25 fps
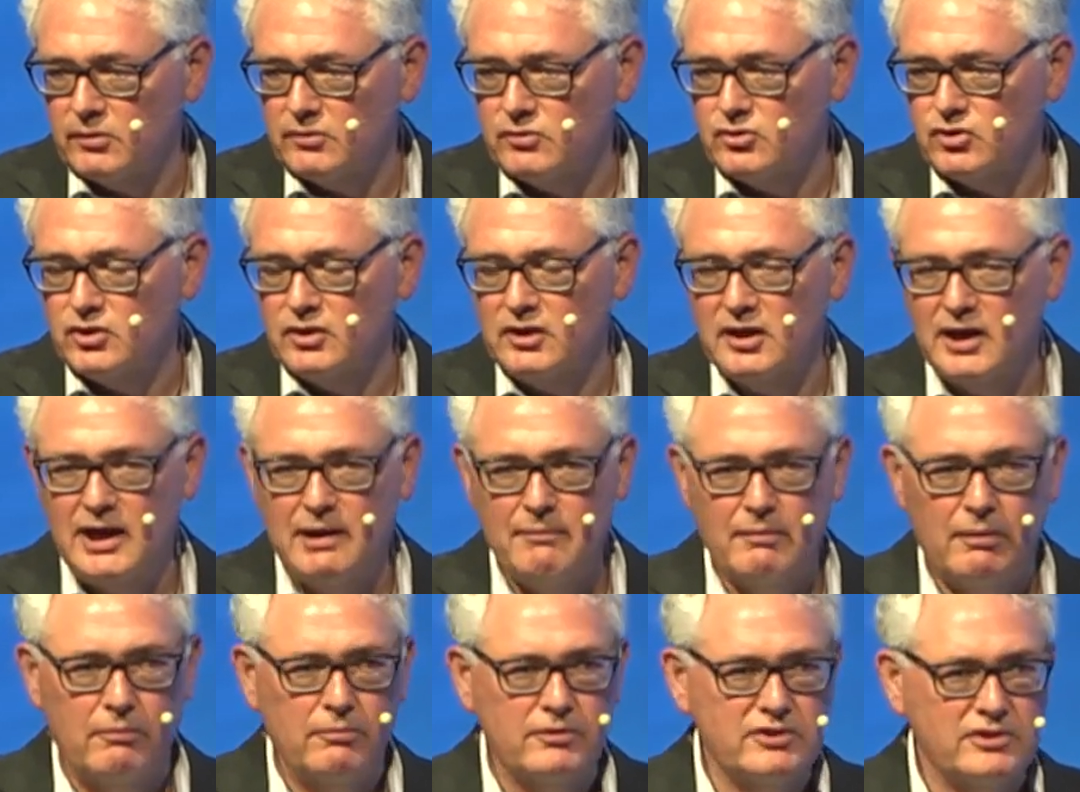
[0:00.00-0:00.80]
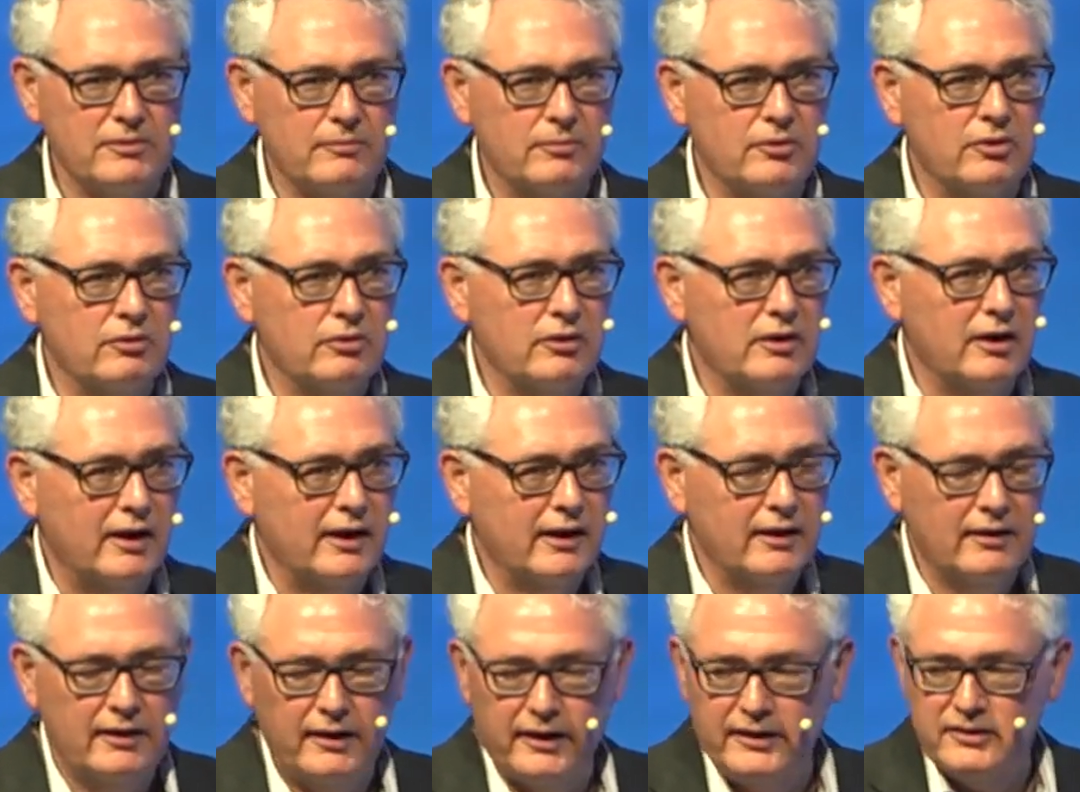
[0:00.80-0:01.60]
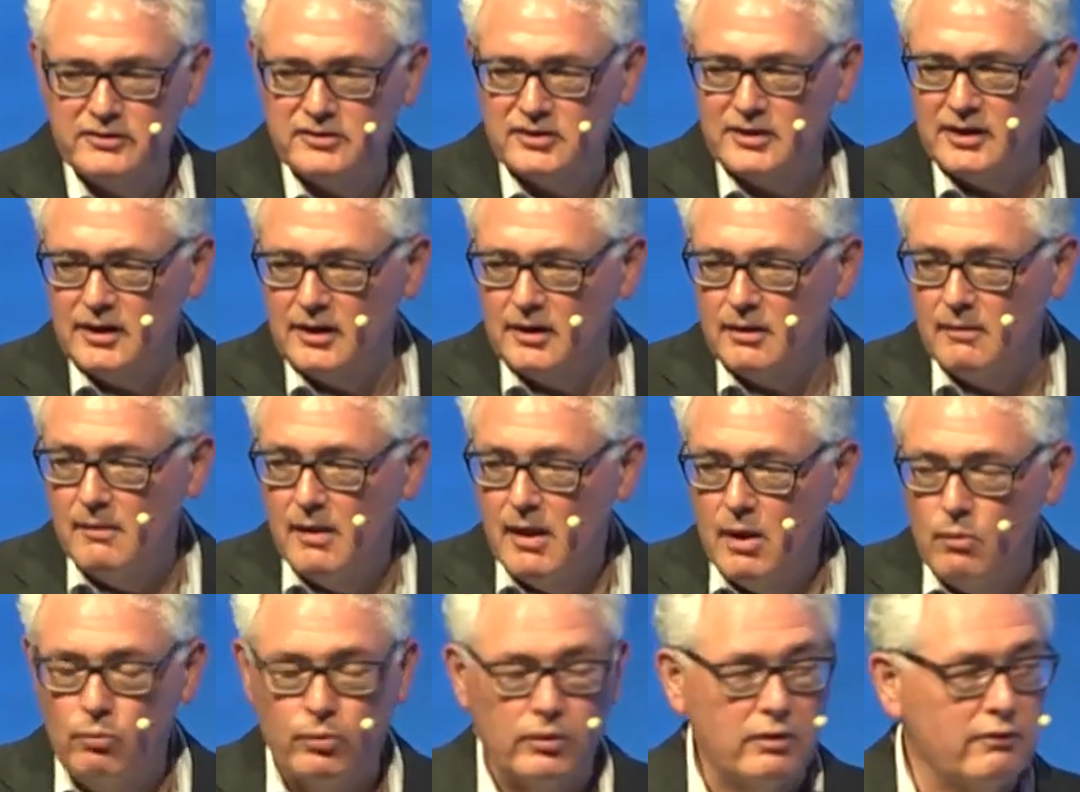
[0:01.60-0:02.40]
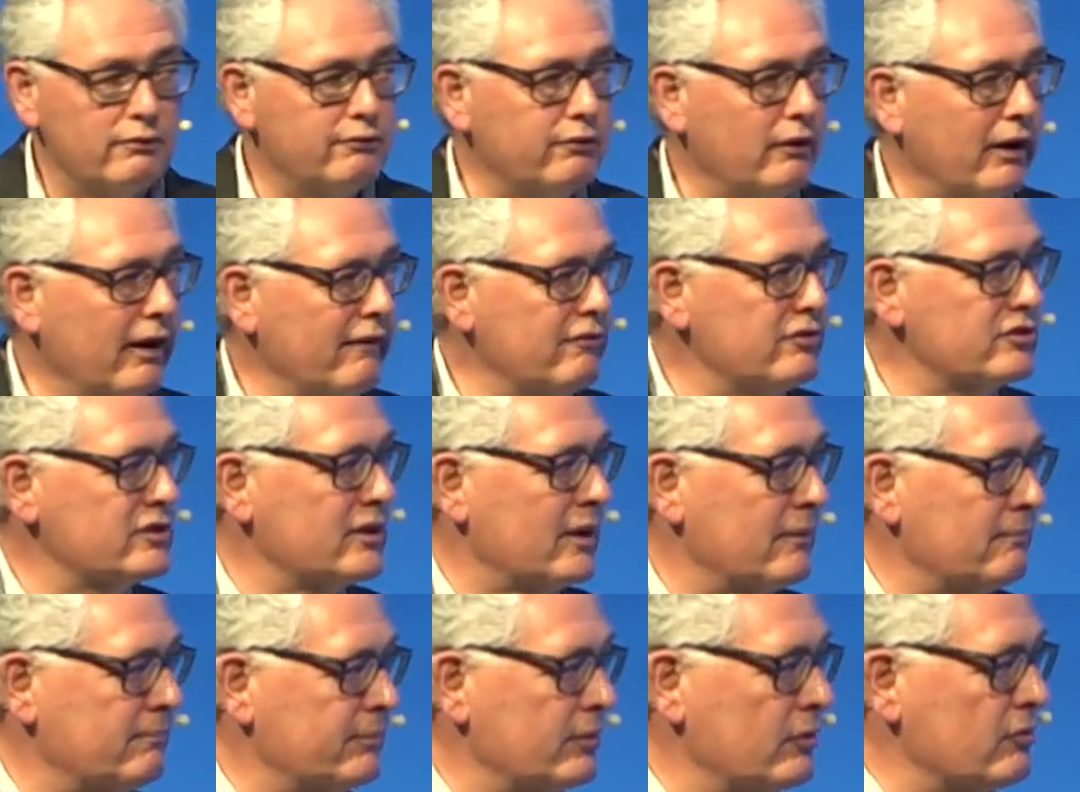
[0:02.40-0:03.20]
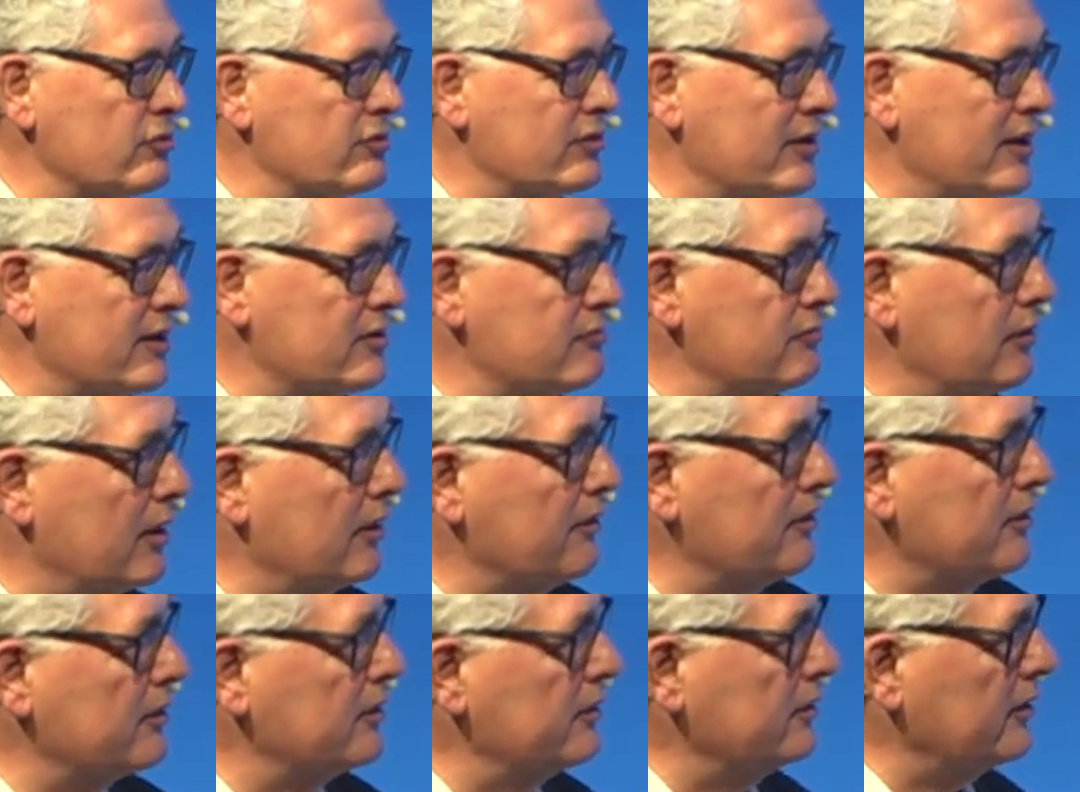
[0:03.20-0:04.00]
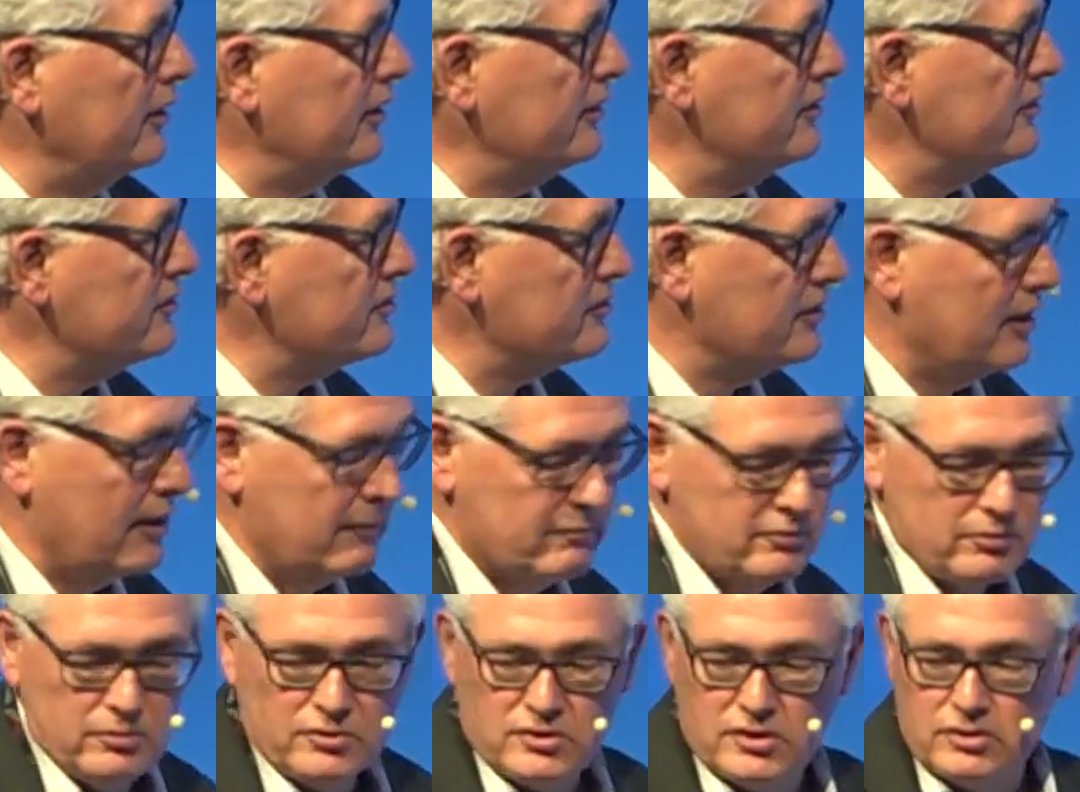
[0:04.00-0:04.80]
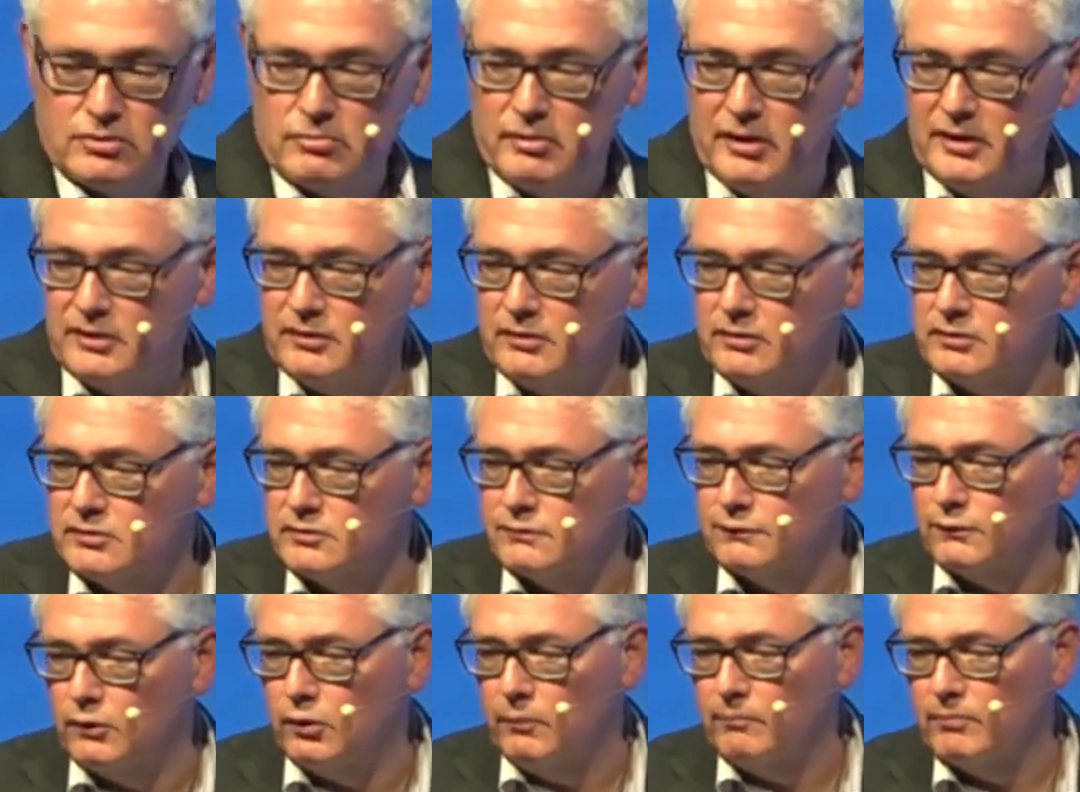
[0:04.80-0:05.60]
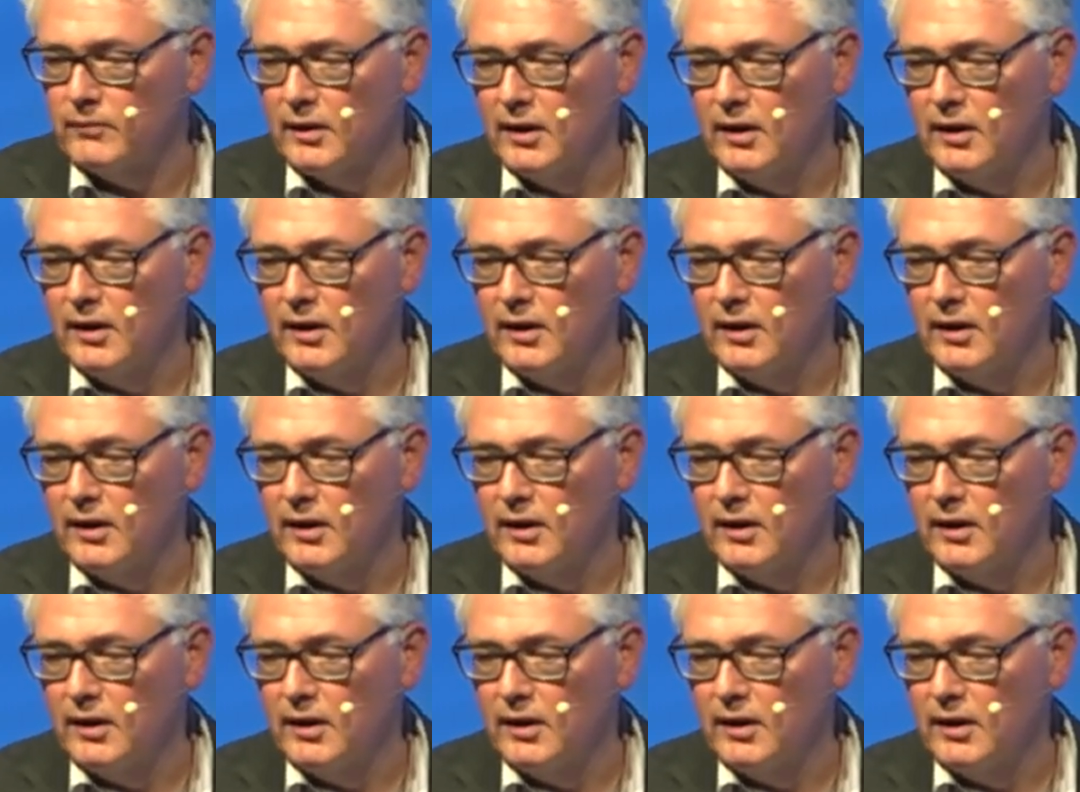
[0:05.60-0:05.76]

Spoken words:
And she came up with some good guidelines there with a 5-step process rather than 9 steps, which is quite useful.